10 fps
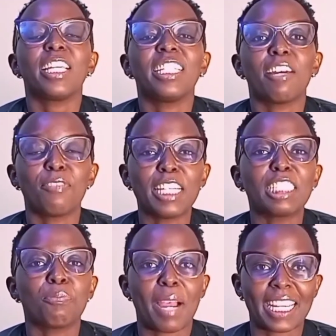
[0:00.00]
in
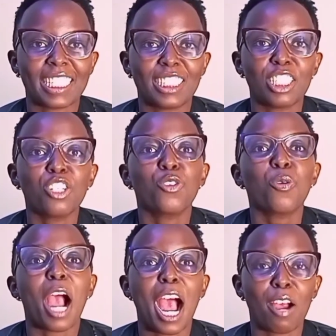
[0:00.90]
affiliate marketing,
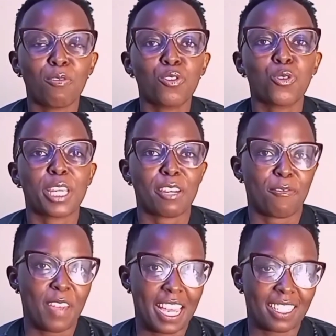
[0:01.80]
you have to
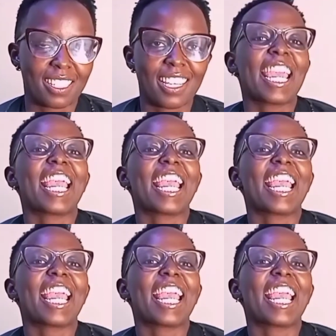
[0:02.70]
invest